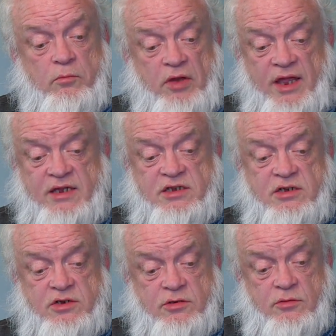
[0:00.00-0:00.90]
place
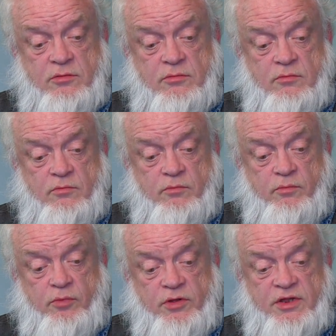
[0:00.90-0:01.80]
to
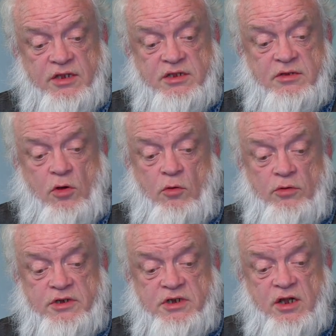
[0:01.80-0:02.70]
put this
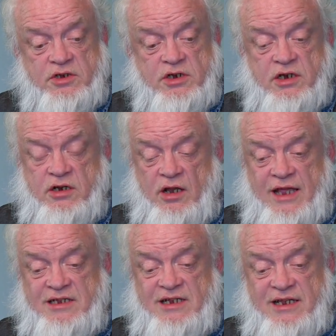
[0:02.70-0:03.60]
whole discussion into
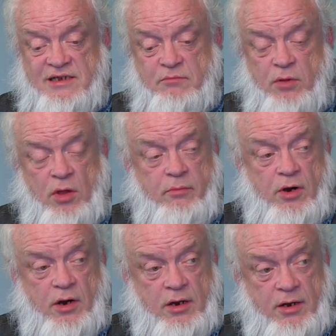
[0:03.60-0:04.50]
Leslie's ballpark.